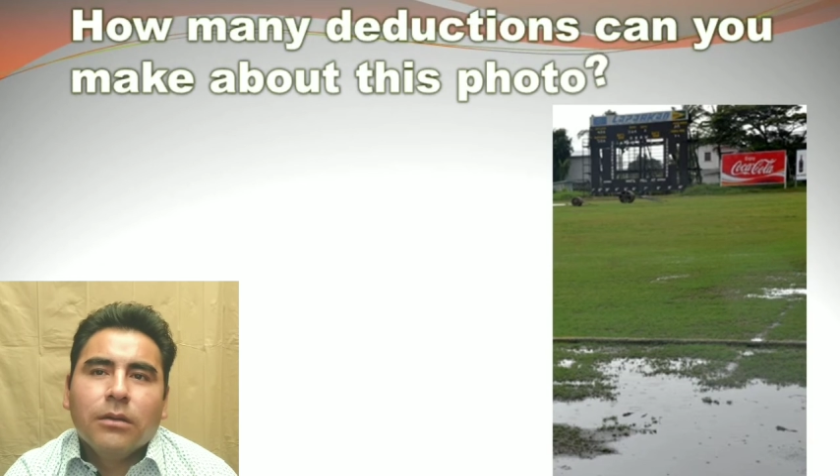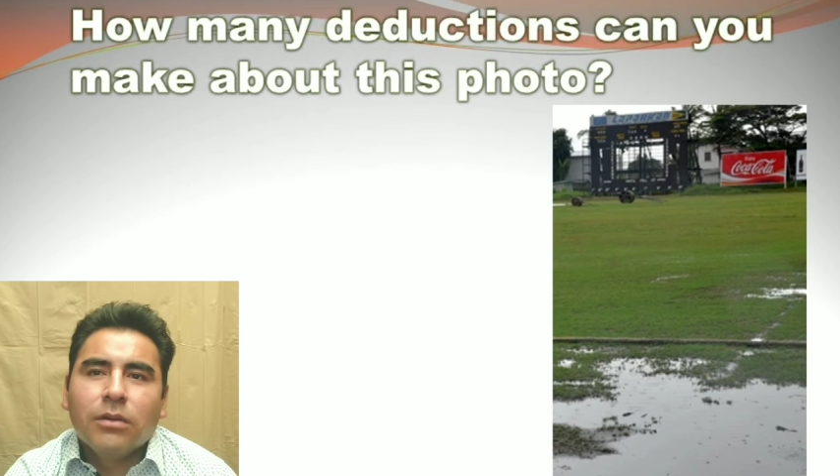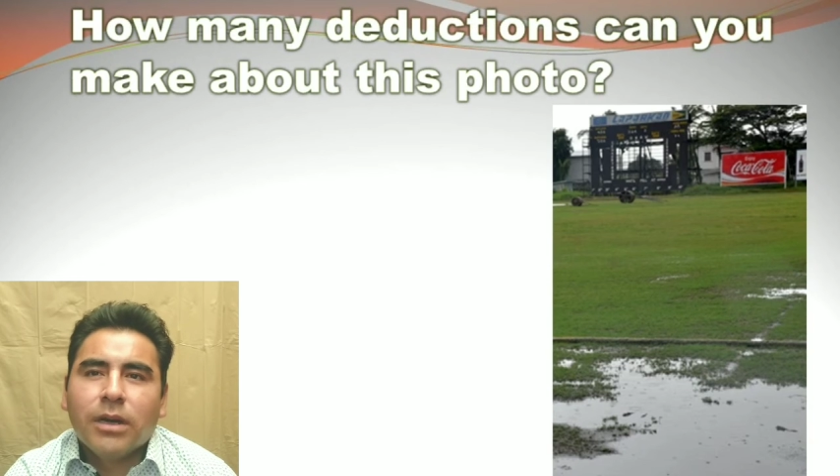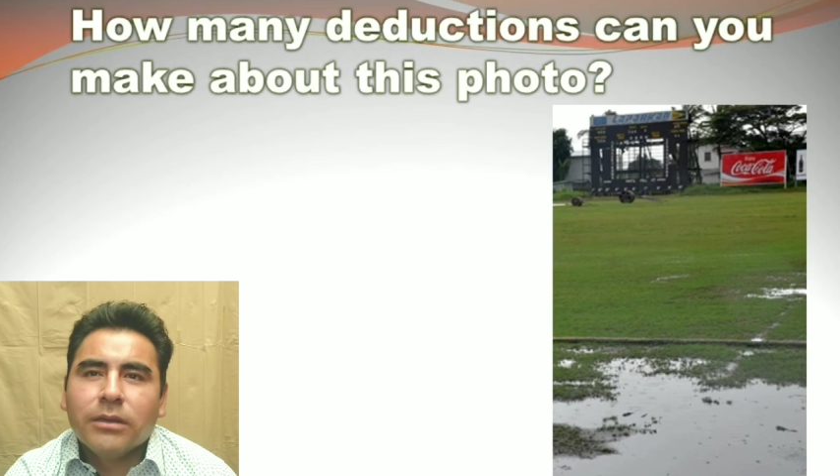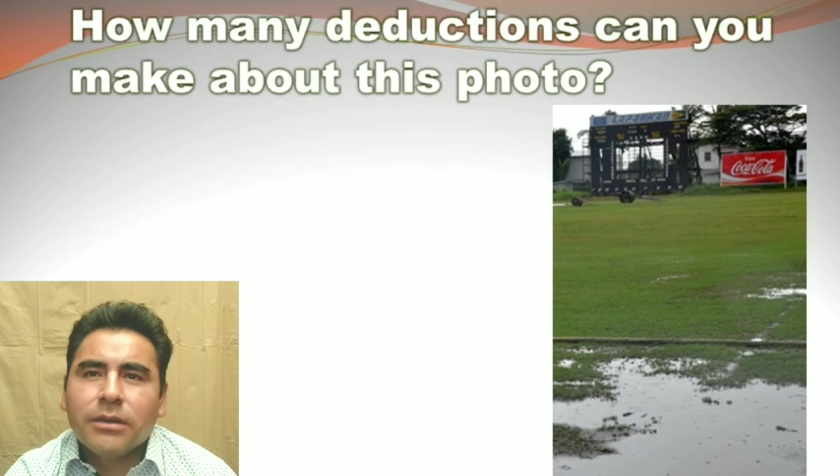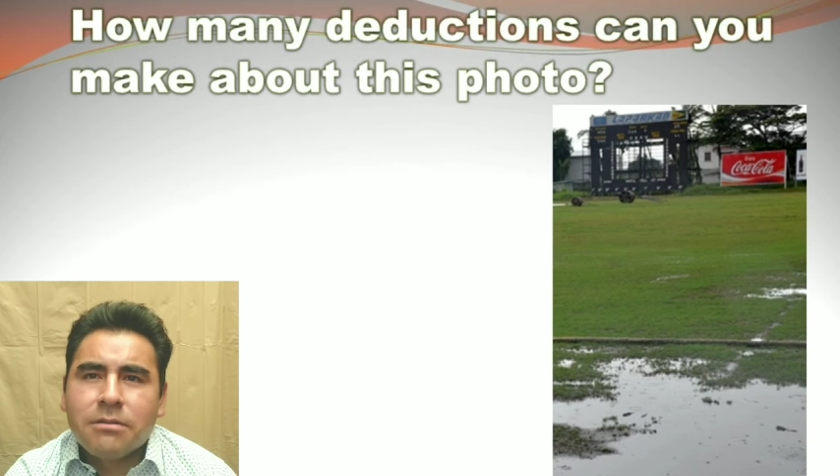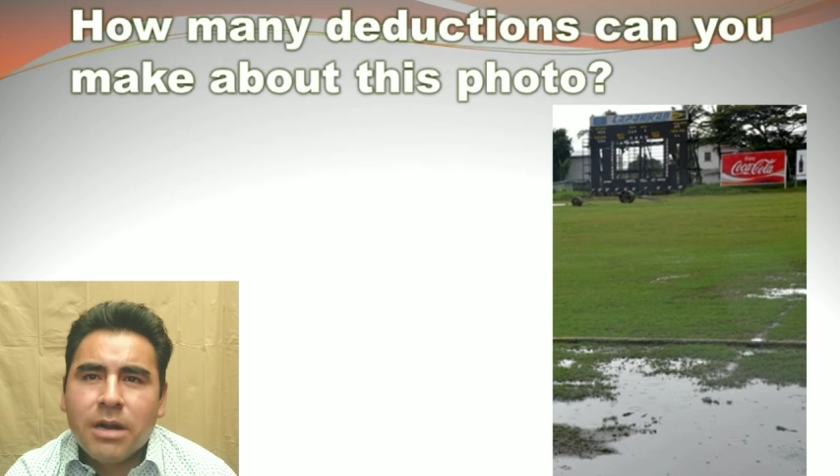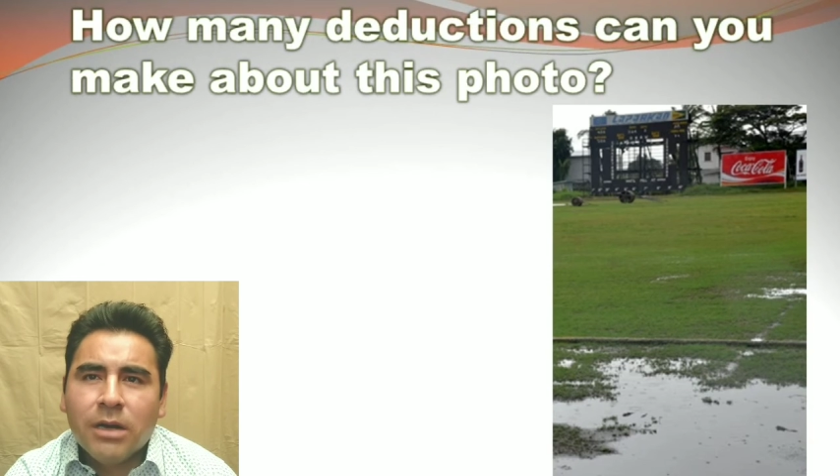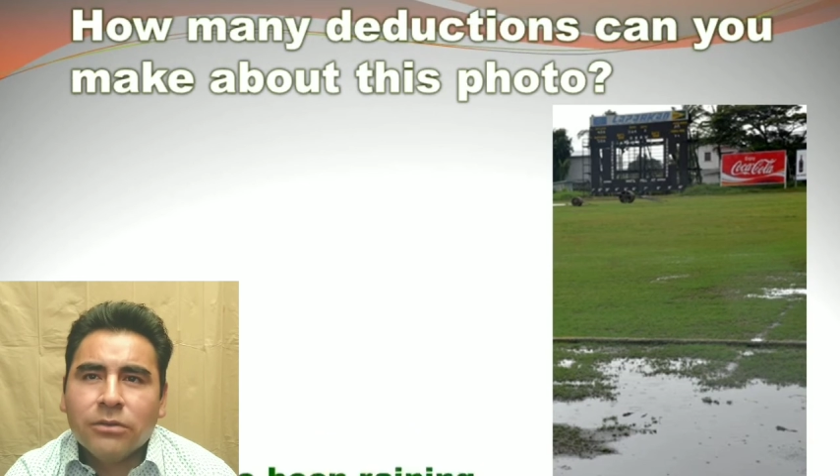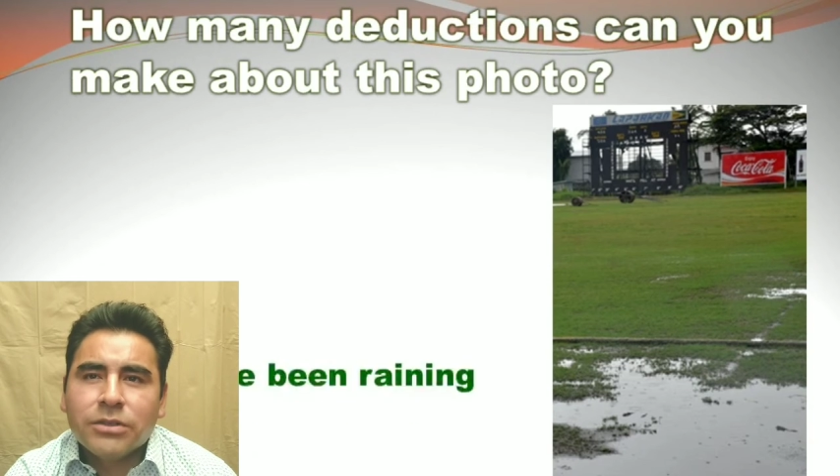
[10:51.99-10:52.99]
Look at the
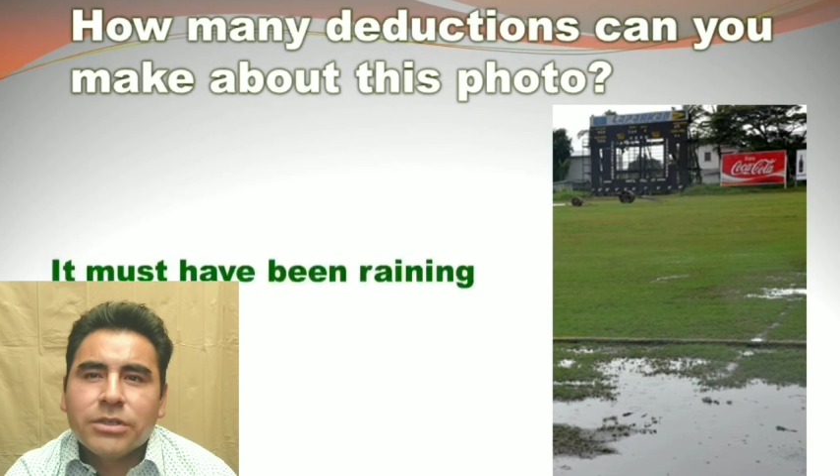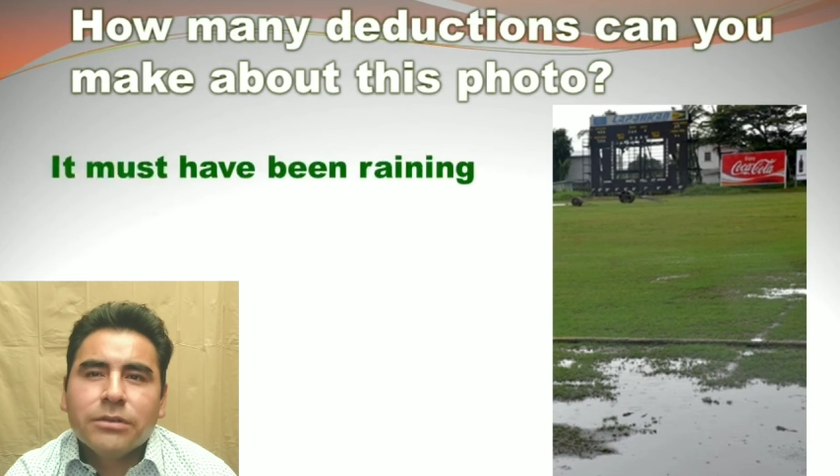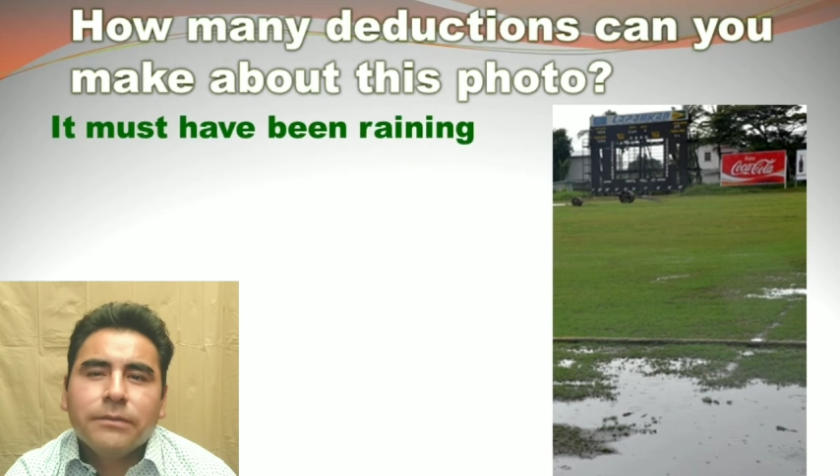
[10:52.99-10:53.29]
ground.